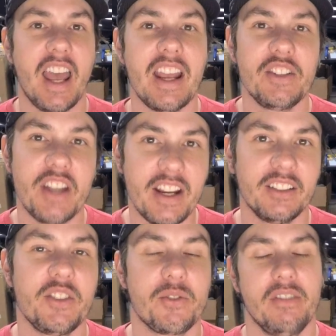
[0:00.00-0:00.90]
a
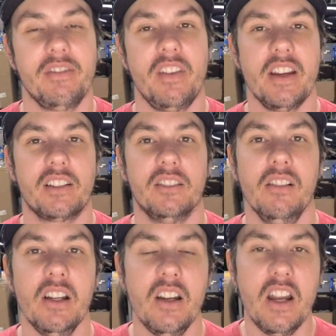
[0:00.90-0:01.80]
daily driven vehicle.
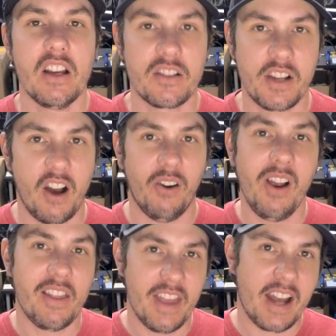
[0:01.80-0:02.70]
So
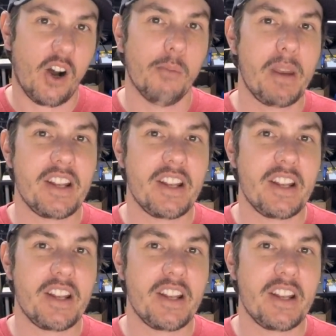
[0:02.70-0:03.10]
that all being